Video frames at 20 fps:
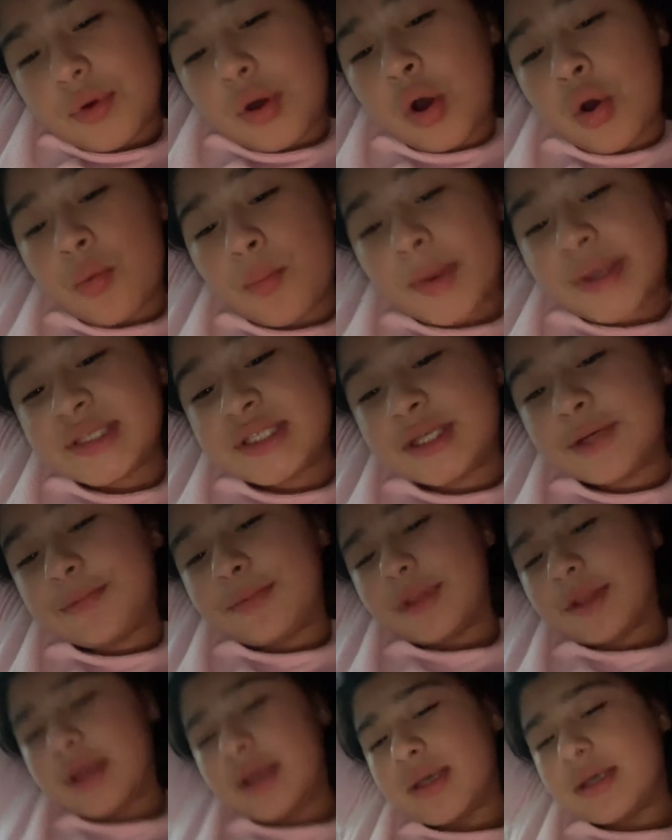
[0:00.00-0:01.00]
oh my
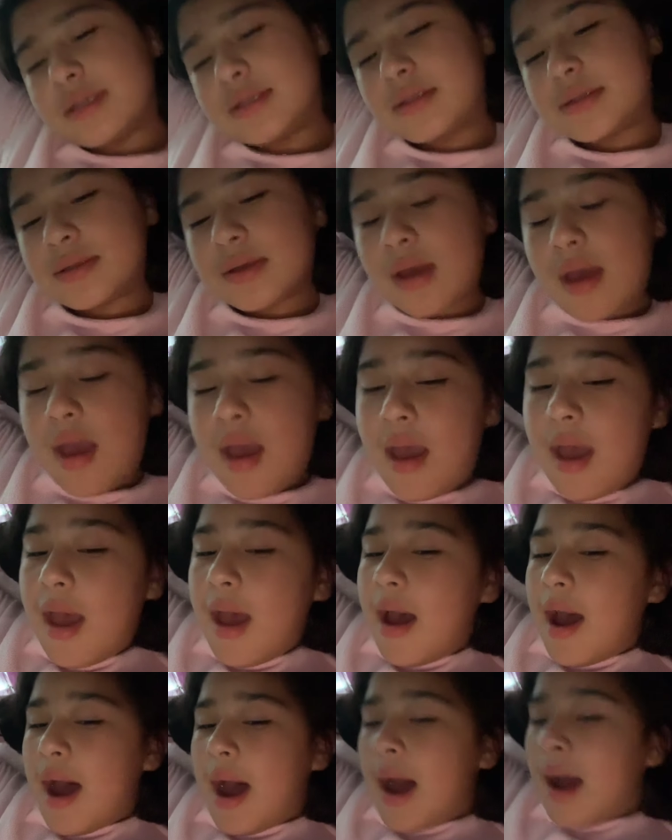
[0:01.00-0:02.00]
siblings
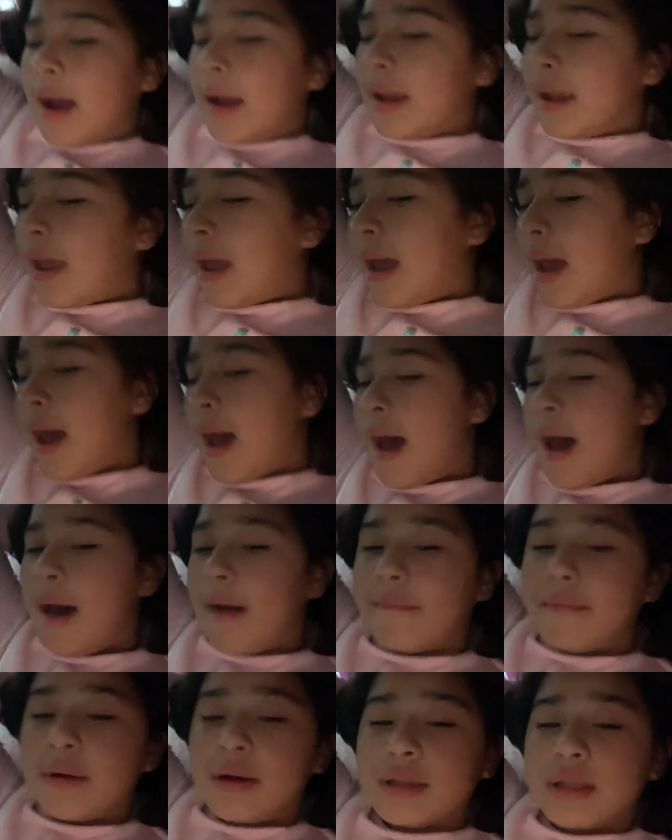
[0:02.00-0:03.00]
i
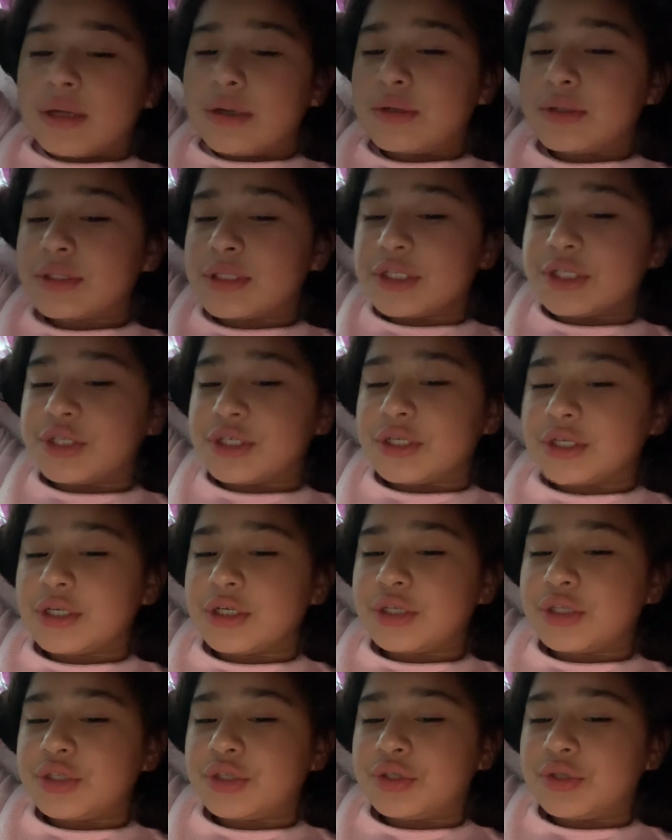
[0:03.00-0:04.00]
have a little sister
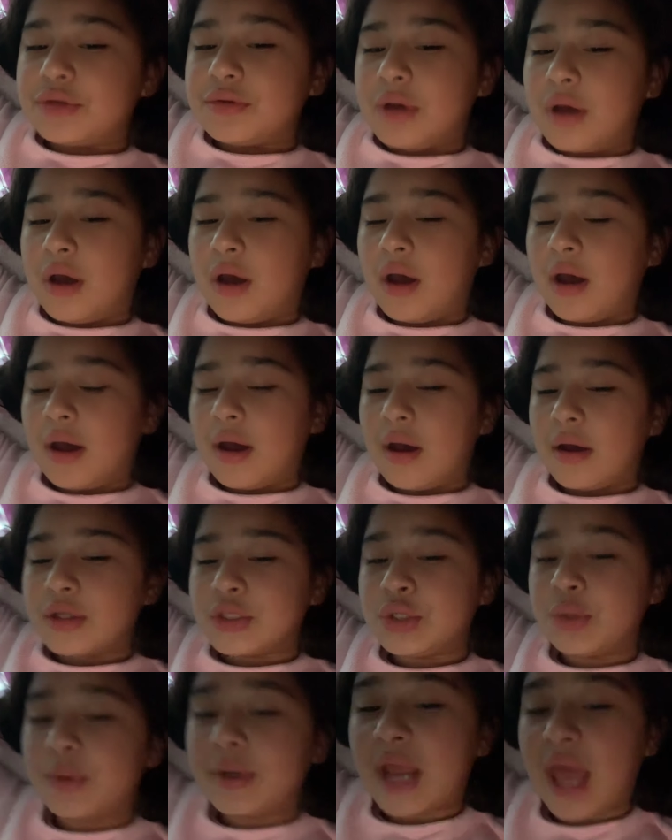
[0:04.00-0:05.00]
uh,
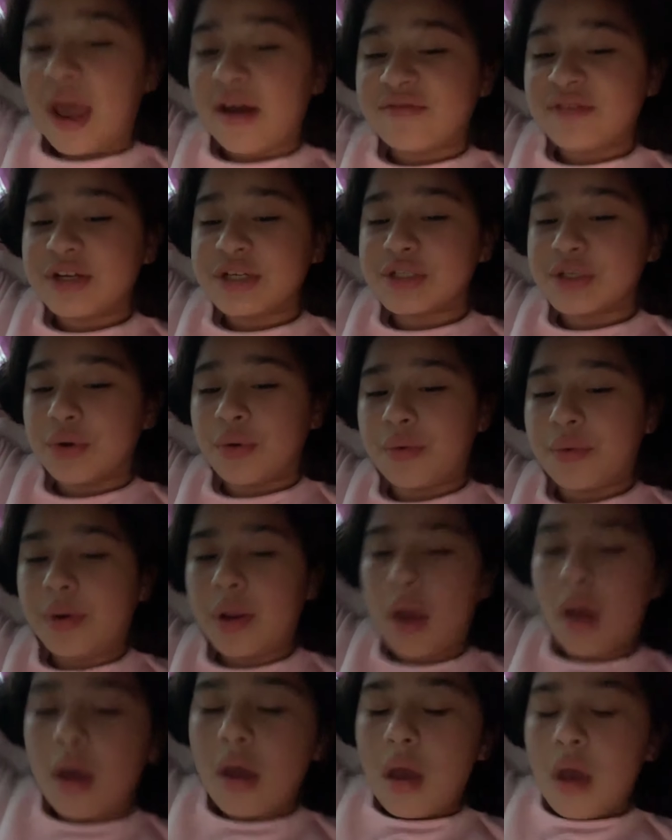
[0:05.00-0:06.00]
two and a half years old
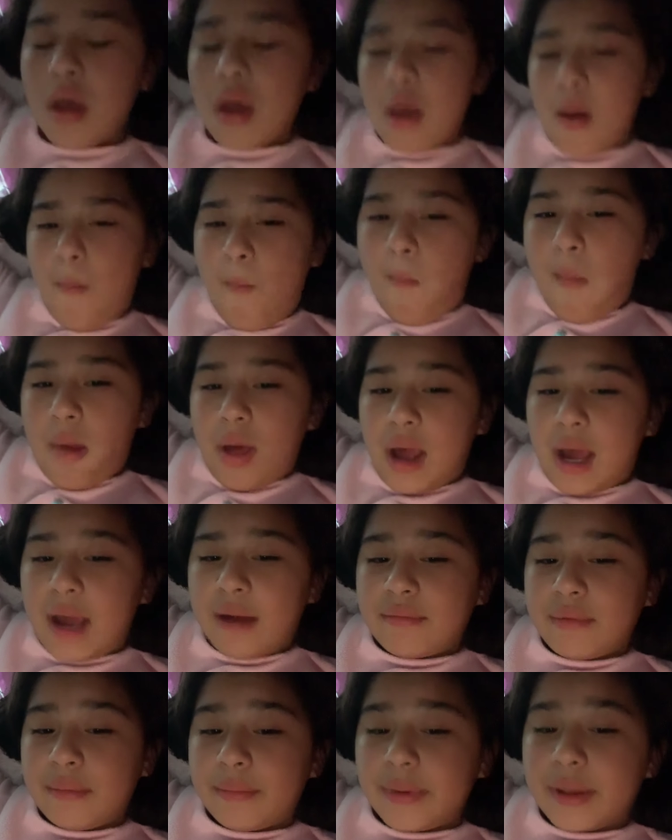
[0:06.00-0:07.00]
i
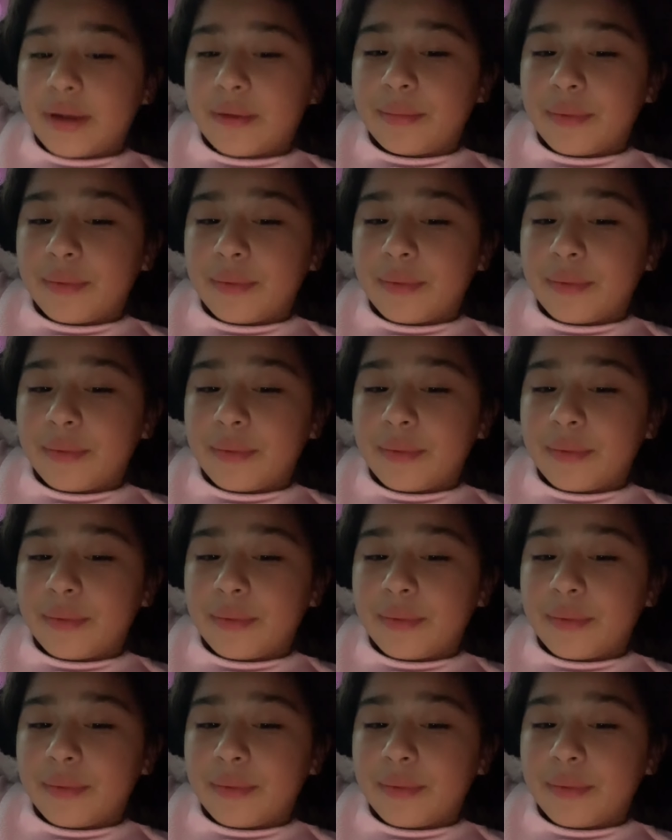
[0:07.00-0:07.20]
have a big